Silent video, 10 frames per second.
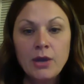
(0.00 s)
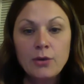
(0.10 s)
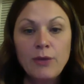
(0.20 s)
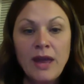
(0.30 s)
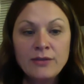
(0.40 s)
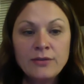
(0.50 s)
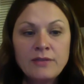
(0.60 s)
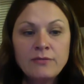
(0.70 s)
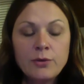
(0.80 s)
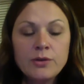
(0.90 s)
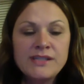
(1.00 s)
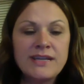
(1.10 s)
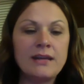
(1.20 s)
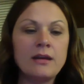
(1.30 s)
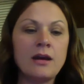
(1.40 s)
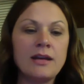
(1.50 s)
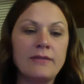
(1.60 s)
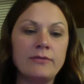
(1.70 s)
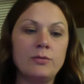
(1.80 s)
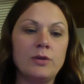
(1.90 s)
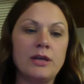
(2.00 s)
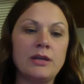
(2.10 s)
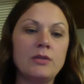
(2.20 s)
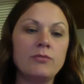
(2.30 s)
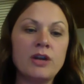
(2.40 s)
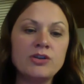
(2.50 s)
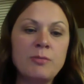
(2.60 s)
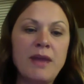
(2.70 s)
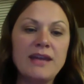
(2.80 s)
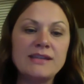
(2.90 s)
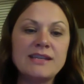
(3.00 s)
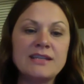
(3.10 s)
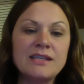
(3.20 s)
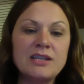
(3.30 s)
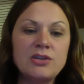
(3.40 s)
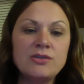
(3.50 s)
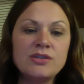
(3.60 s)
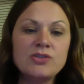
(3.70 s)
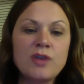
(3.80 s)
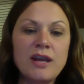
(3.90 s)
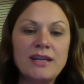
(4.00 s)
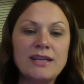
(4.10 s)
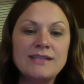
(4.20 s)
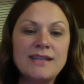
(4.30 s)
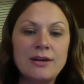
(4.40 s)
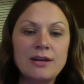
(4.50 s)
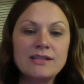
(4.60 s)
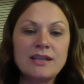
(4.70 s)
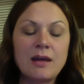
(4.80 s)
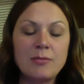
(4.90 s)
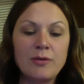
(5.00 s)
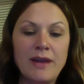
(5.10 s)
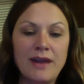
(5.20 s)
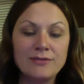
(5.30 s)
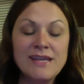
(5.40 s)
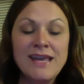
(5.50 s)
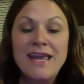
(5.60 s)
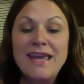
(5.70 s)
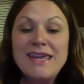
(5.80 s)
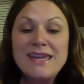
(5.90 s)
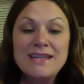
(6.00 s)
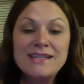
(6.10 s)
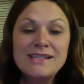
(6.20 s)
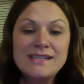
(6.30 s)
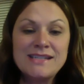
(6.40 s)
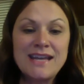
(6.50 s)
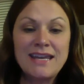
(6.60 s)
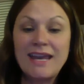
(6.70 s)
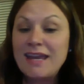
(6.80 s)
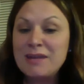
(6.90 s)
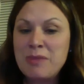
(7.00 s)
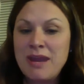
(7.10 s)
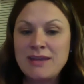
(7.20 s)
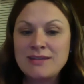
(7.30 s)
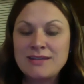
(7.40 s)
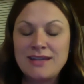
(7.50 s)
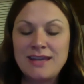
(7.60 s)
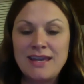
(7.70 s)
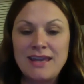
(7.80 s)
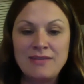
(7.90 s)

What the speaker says: Rather than forcing it on everyone, Roger Mayes continues to try to get Derek to come around. He is his second-hand man, in